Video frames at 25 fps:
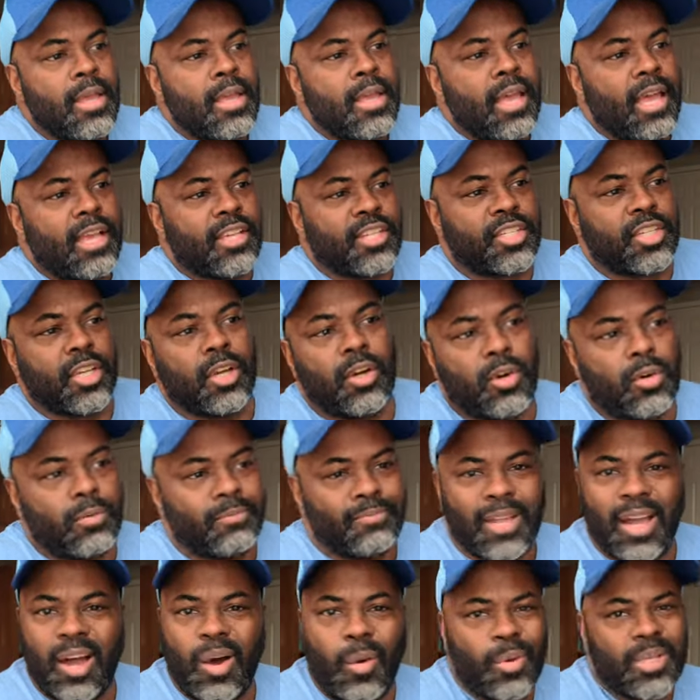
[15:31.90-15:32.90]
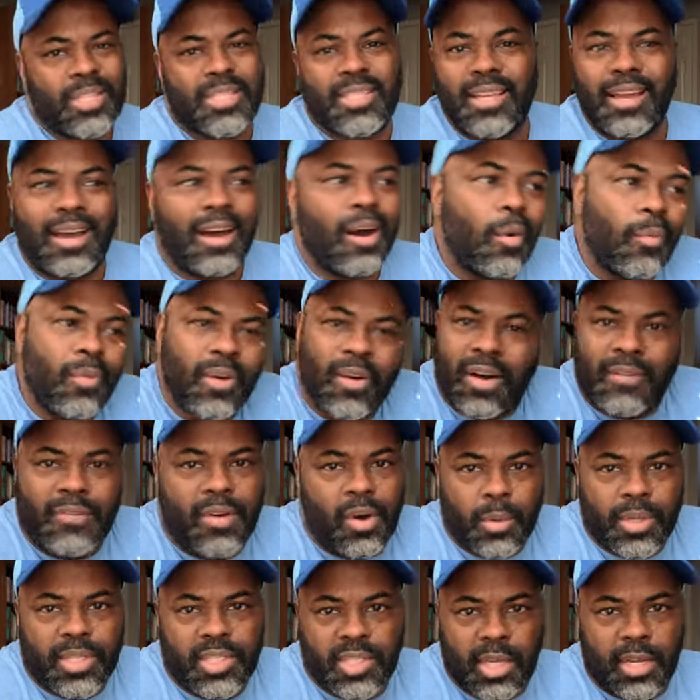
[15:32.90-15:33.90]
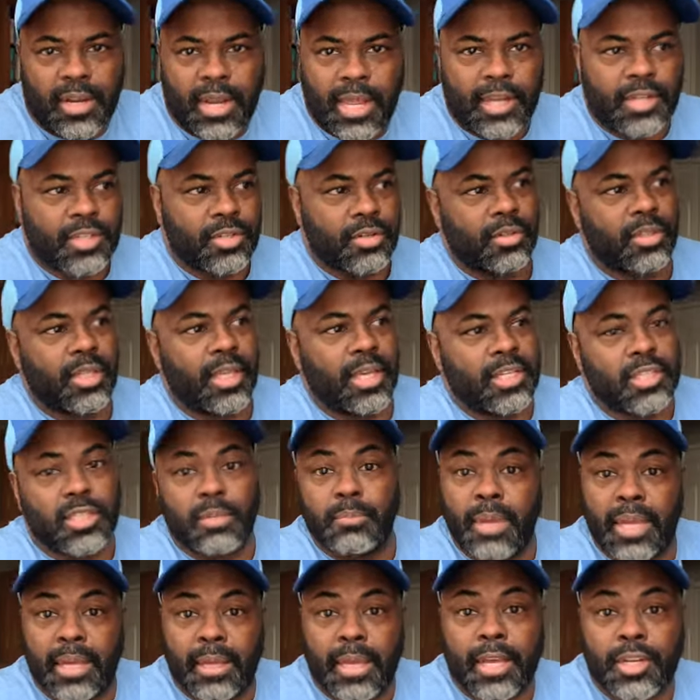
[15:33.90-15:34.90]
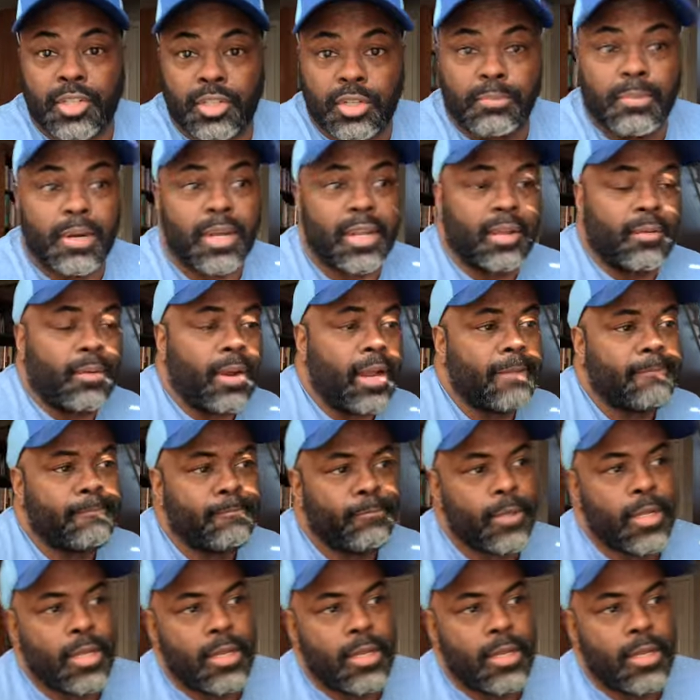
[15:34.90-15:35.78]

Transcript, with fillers: And so I always I've always done extra things to make extra money, right?